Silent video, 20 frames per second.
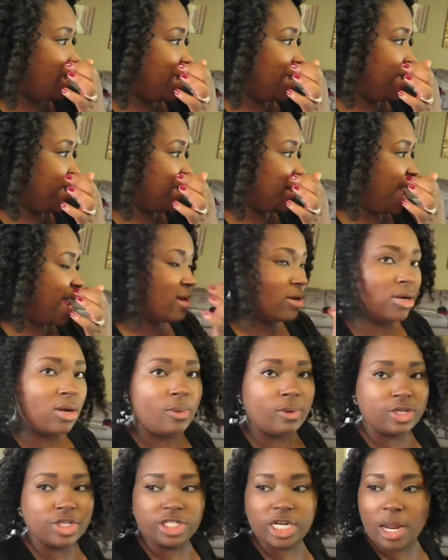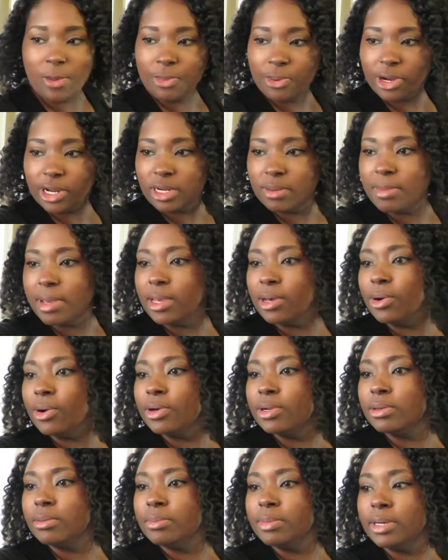And I don't know what shape we're going to make
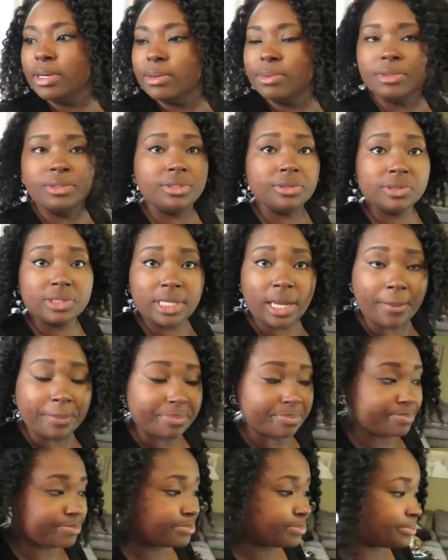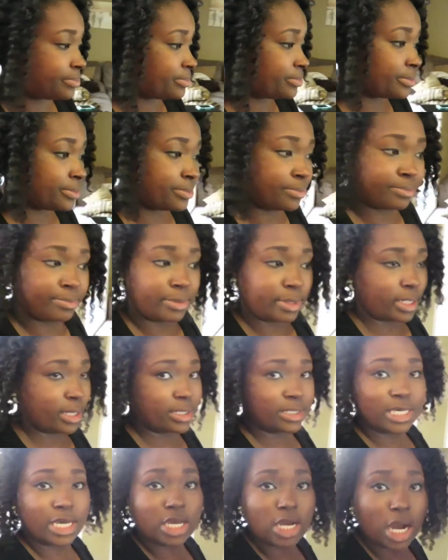on them, but we'll do something.
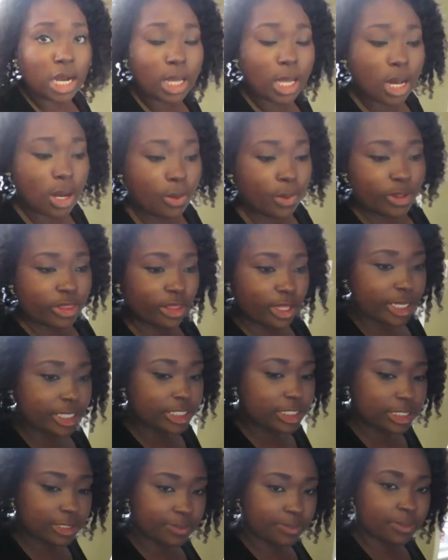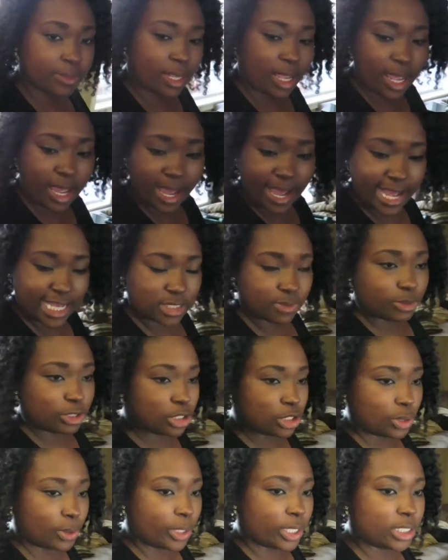Take y'all along with us as we
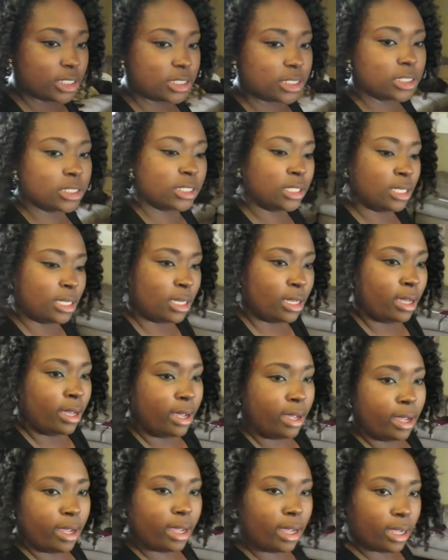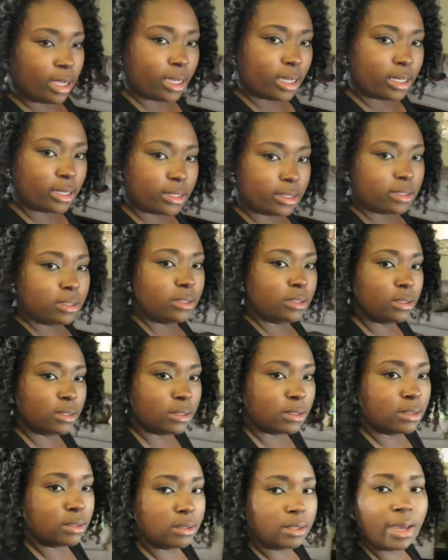do it. And
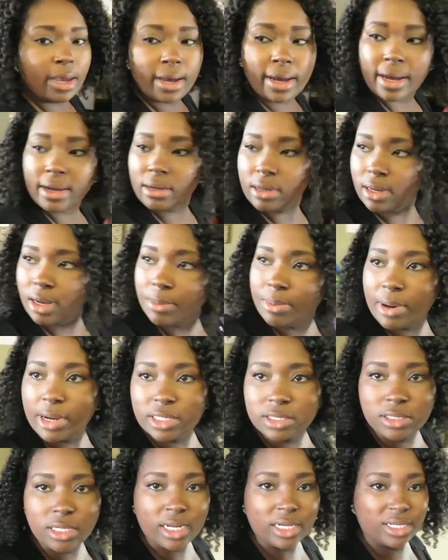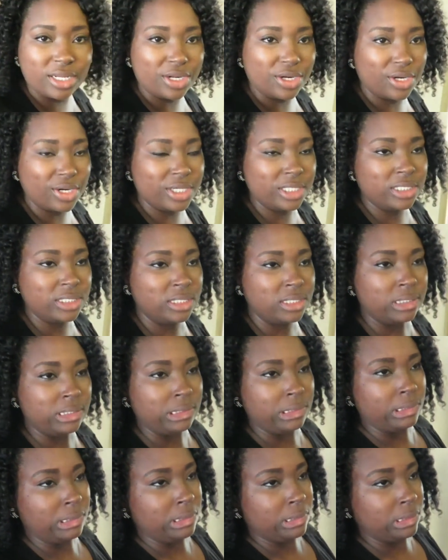yeah, I'll probably start dinner
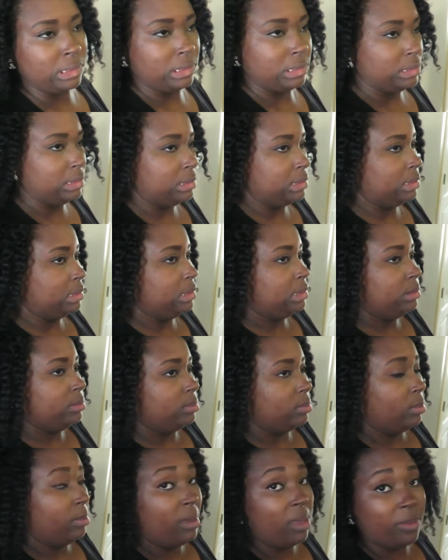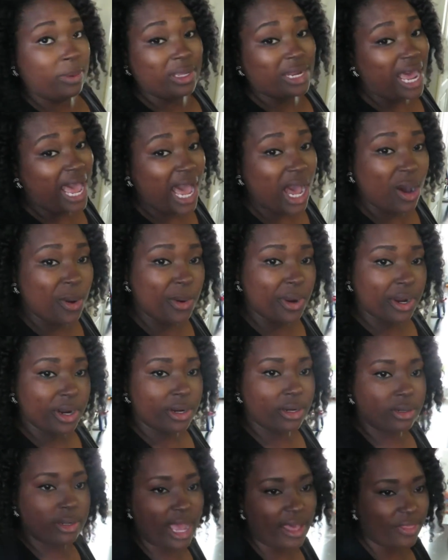maybe in an
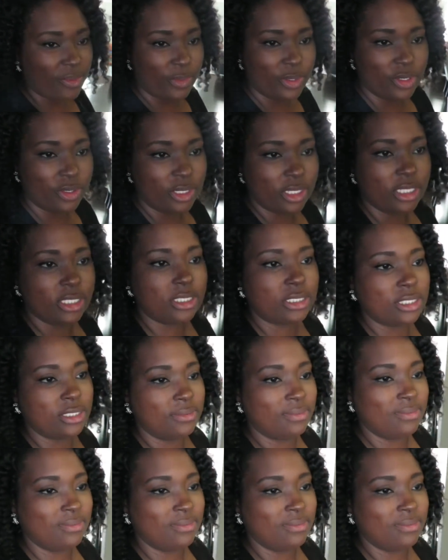hour after we do this.